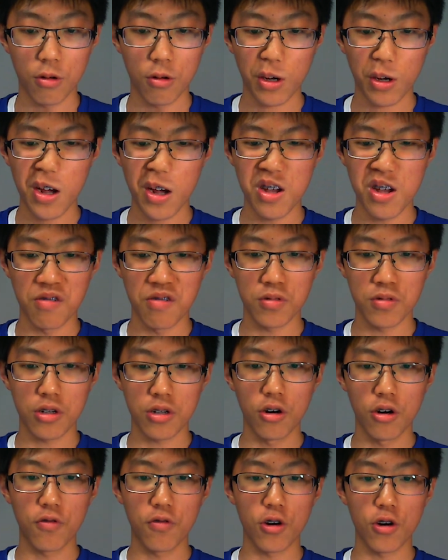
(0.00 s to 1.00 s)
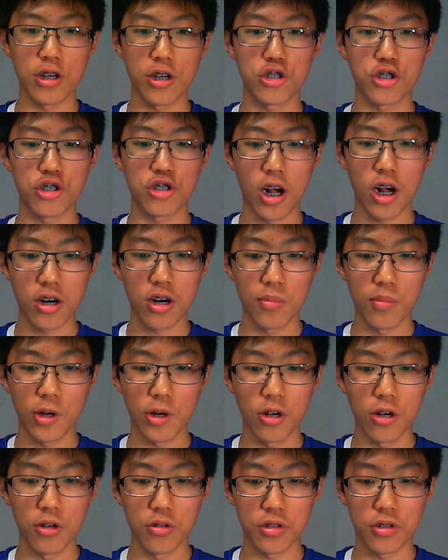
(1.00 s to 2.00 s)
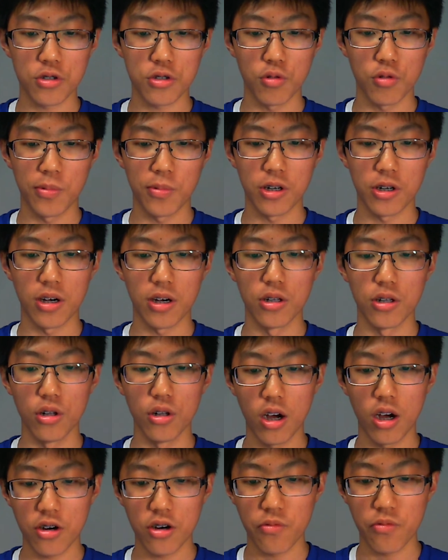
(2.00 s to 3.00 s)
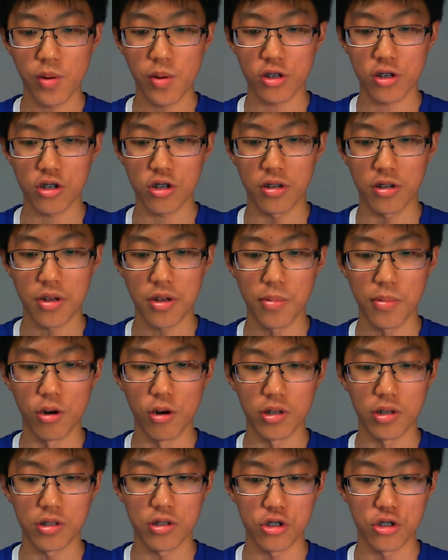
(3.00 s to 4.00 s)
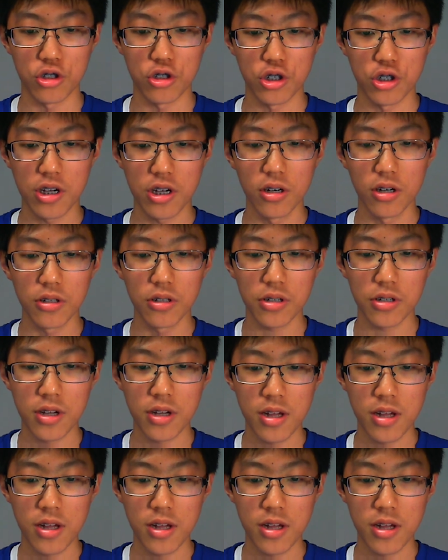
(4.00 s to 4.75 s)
Okay, you go for a Shadow Ball. This will put a lot of pressure on the opponent to shield.